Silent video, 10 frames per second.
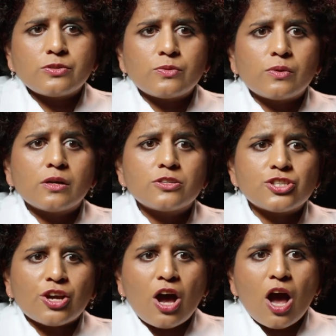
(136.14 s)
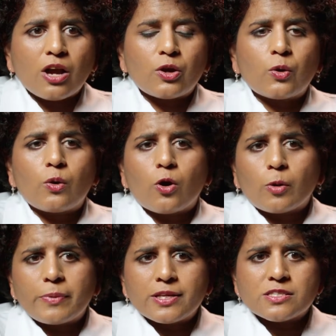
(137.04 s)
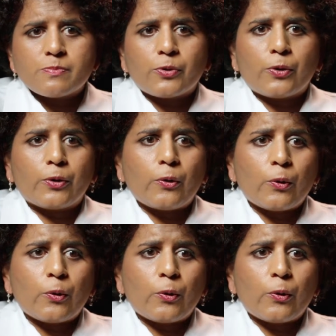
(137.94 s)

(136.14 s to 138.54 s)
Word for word: to Chicago or Pittsburgh